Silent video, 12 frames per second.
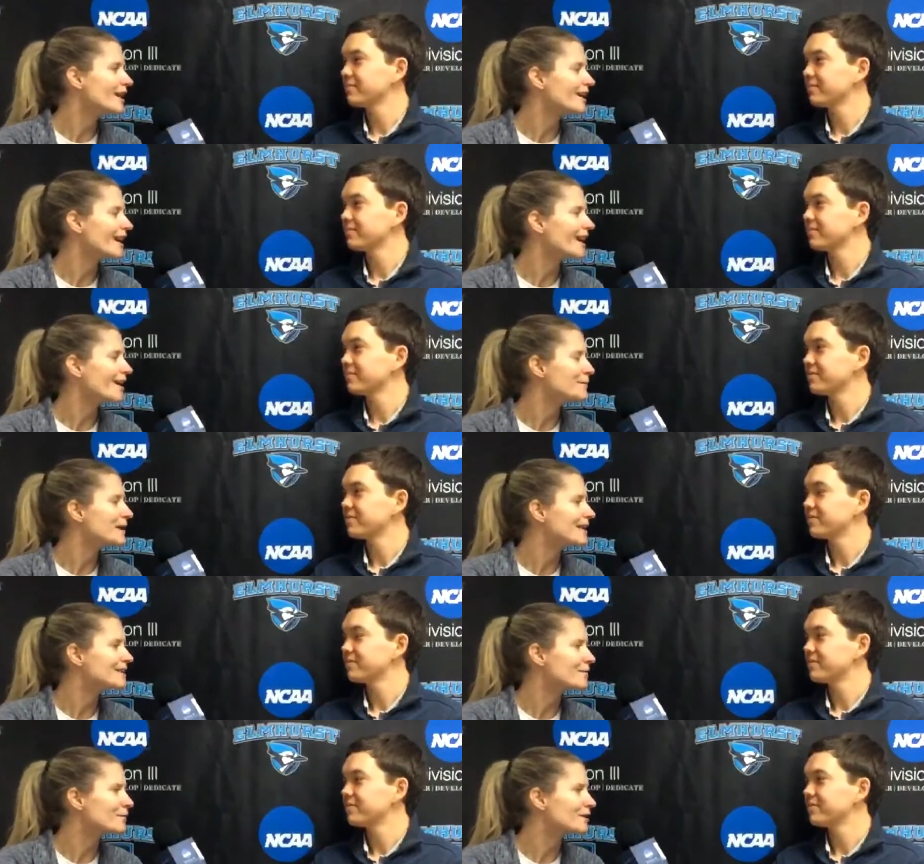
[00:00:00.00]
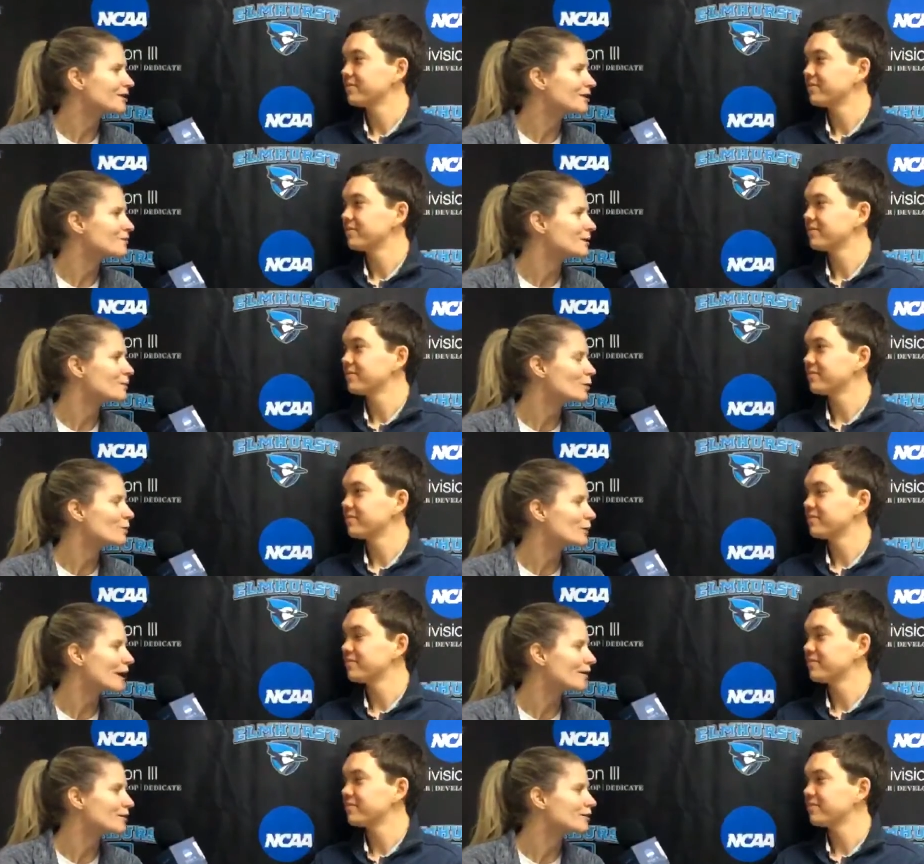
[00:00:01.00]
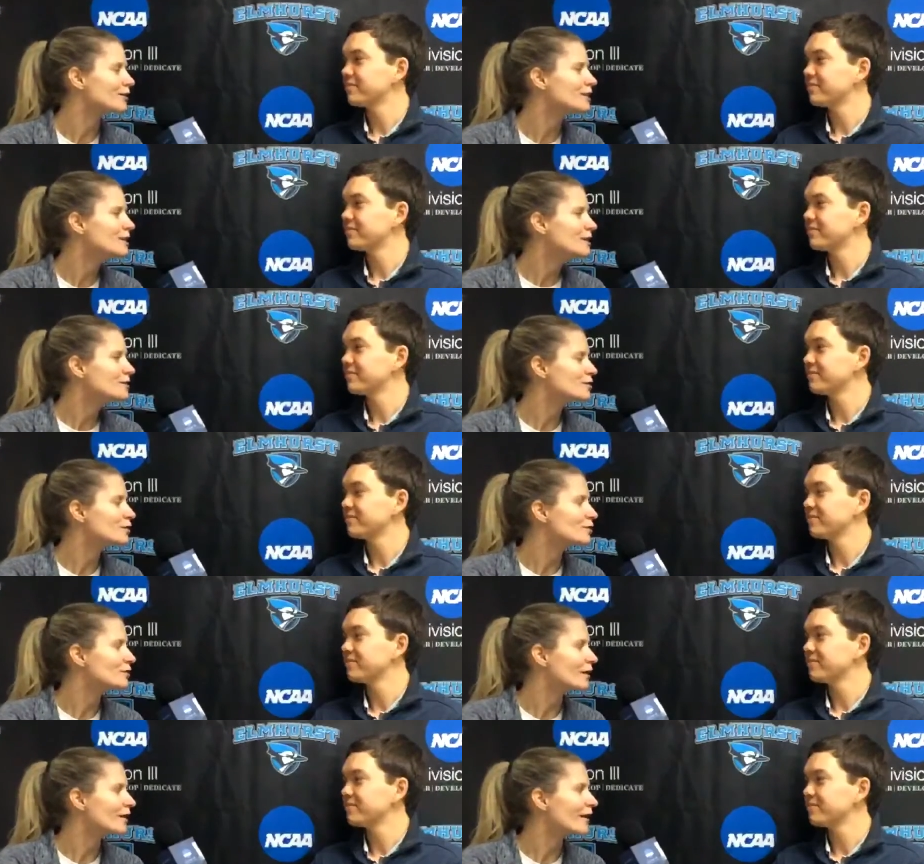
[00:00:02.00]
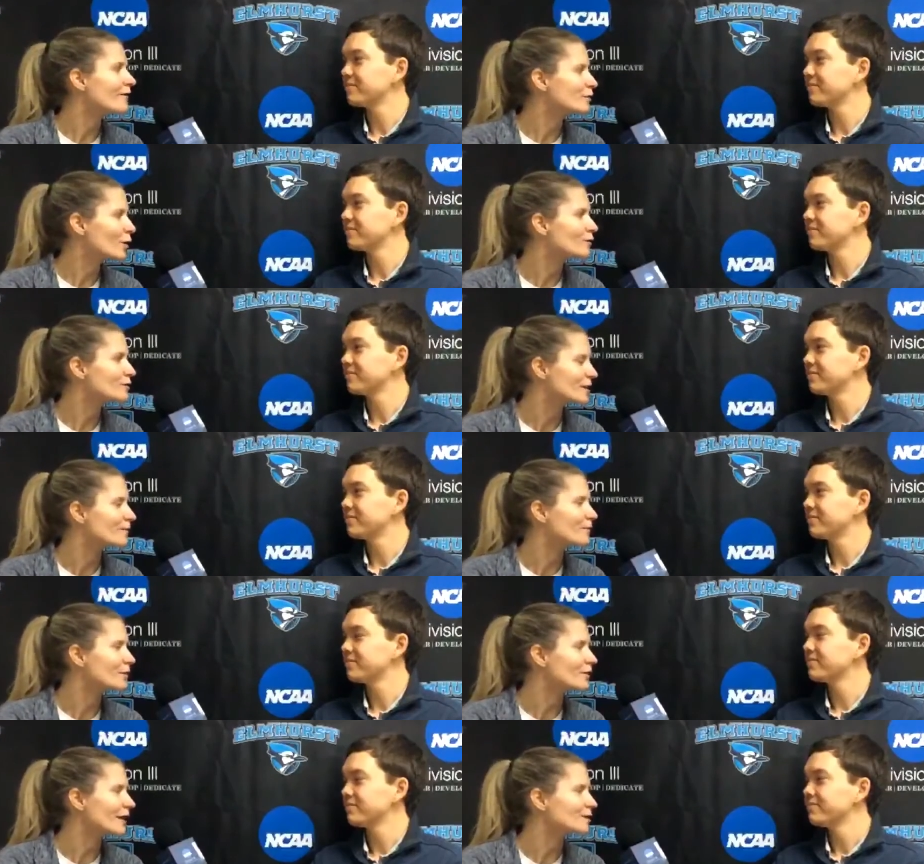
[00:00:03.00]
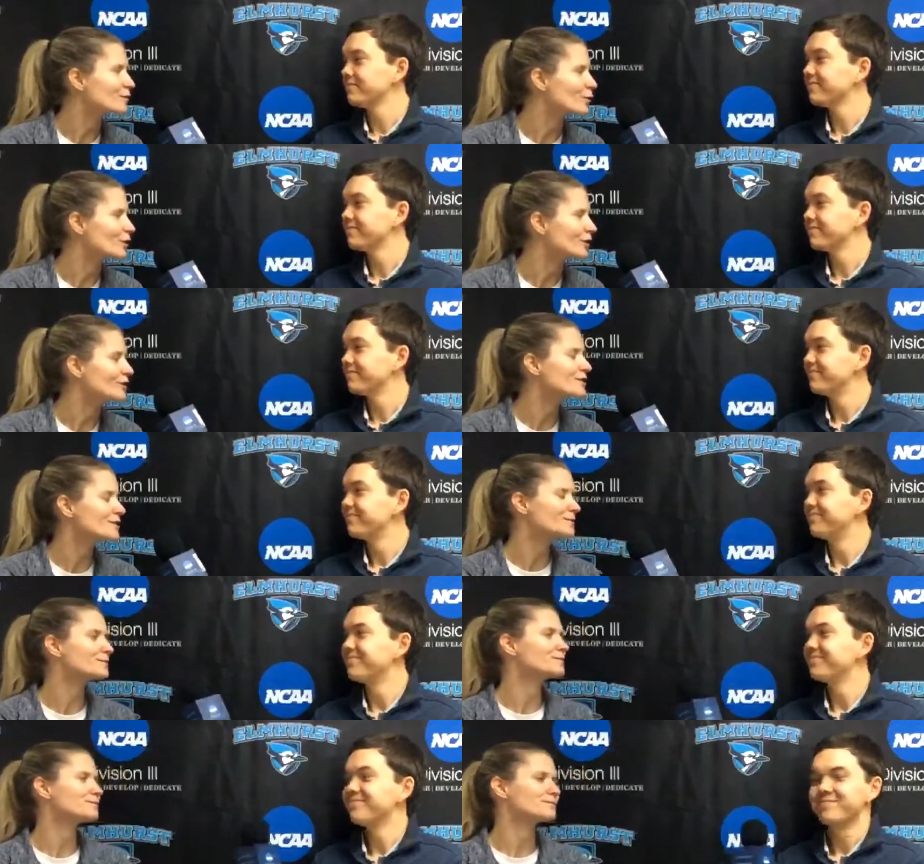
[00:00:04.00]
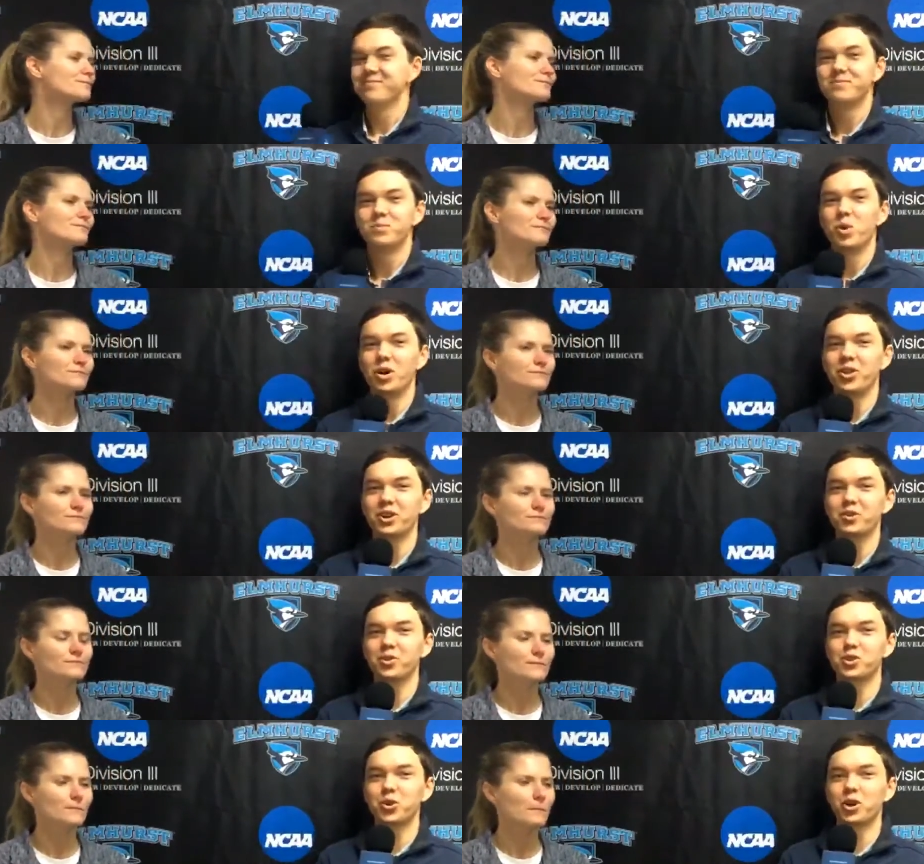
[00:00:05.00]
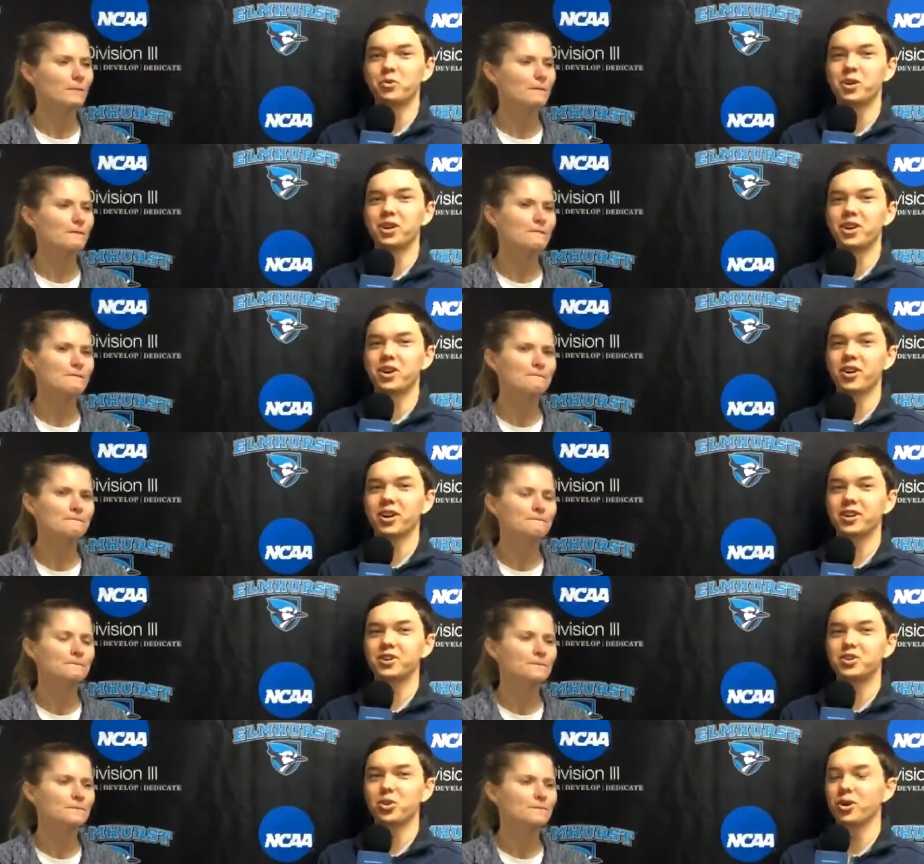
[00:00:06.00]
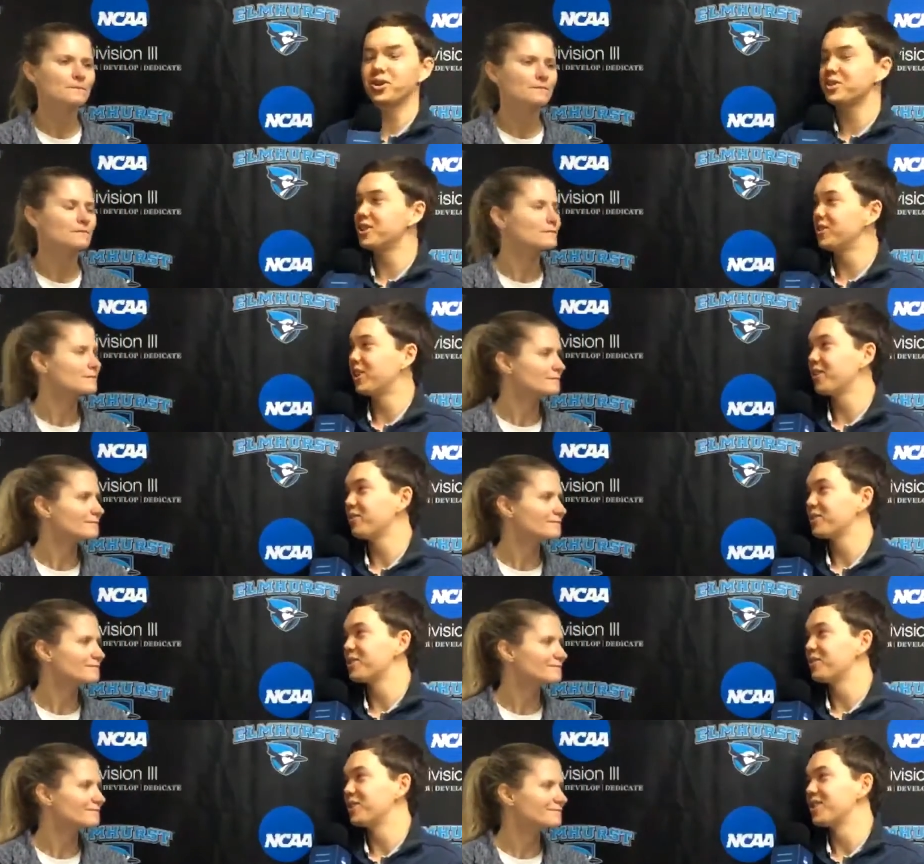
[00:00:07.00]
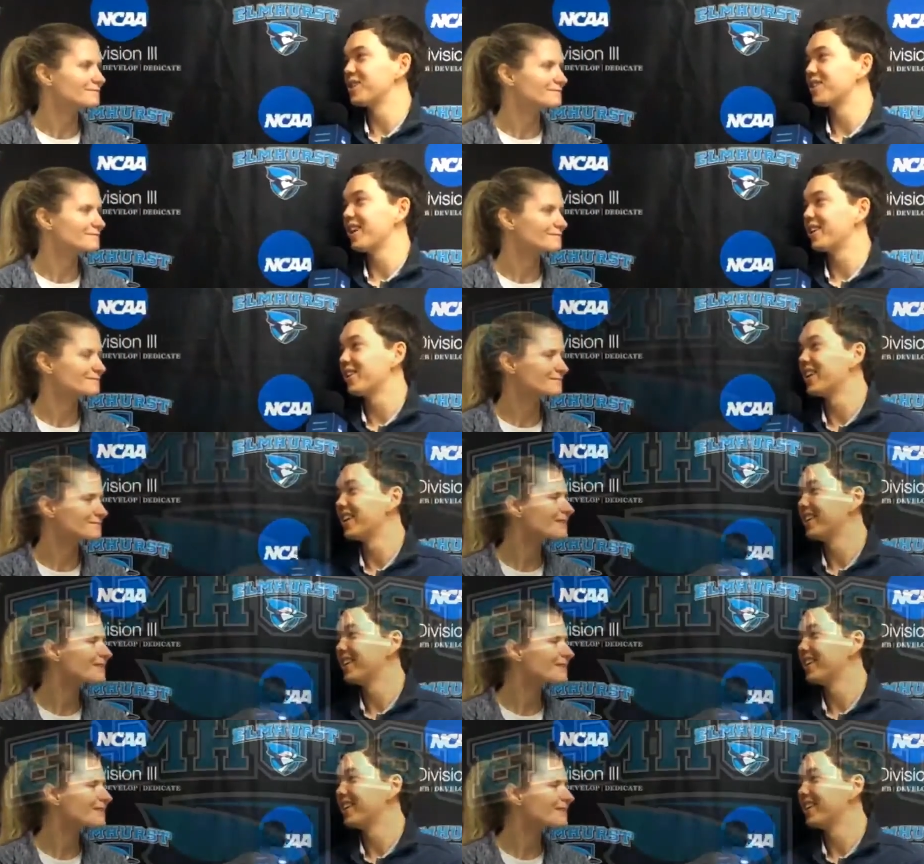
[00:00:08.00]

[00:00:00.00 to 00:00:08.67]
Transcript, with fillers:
Speaker 1: And I, I mean, I definitely couldn't be more prouder to uh, have coached them for the last four years.
Speaker 2: Well, thank you for joining me here and enjoy the Senior Day festivities on Saturday.